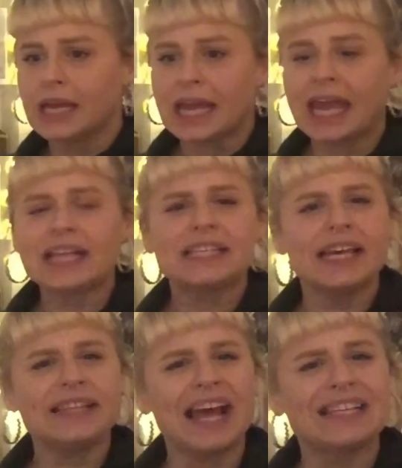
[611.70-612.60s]
It's
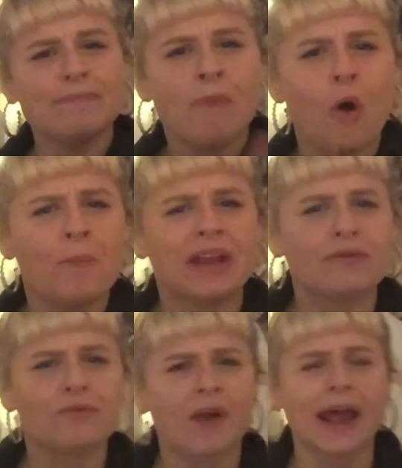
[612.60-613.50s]
like that moment,
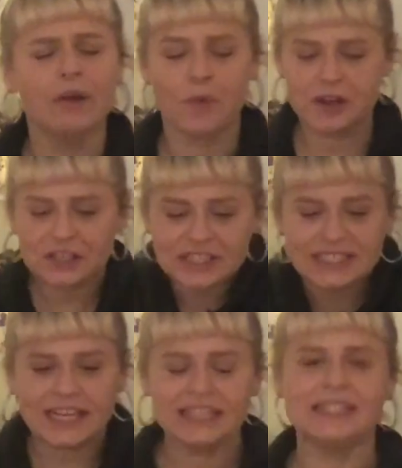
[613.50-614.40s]
right, where you're
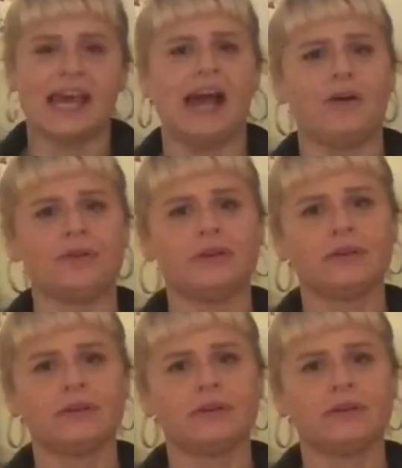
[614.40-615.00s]
sitting down,